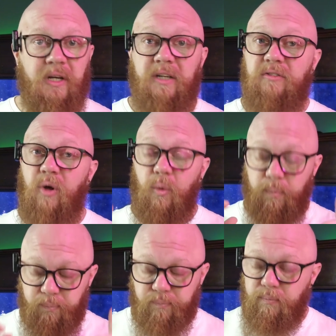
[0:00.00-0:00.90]
So
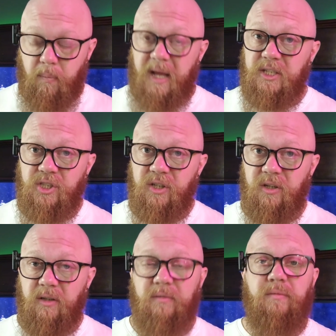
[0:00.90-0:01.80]
make
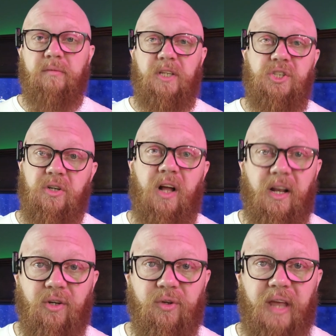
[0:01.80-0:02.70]
sure that you're
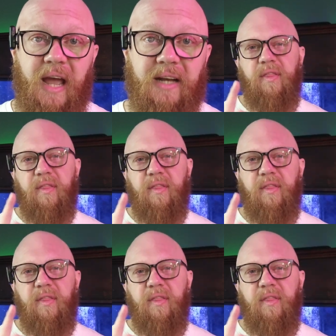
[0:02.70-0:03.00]
not doing that.